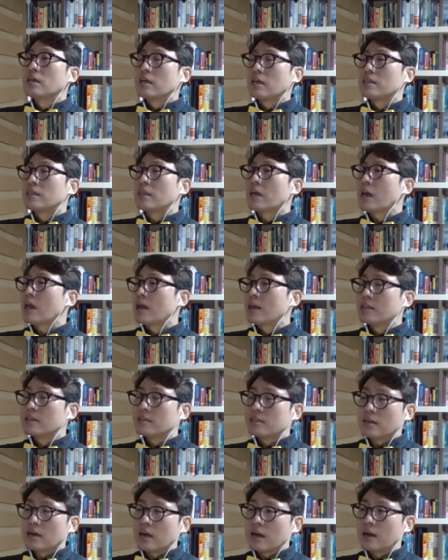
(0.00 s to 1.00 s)
in the any
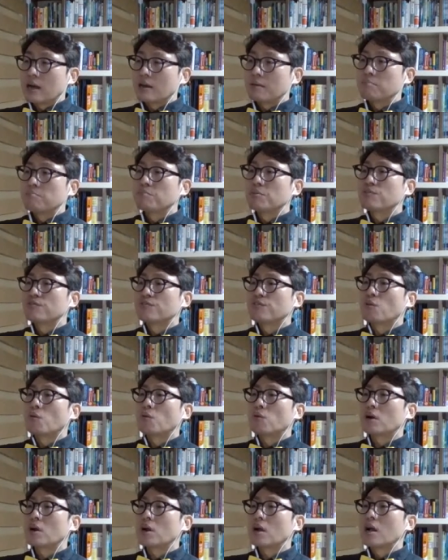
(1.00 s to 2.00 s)
time
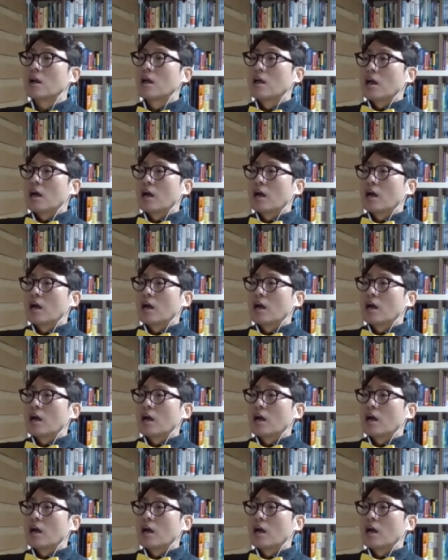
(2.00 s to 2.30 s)
before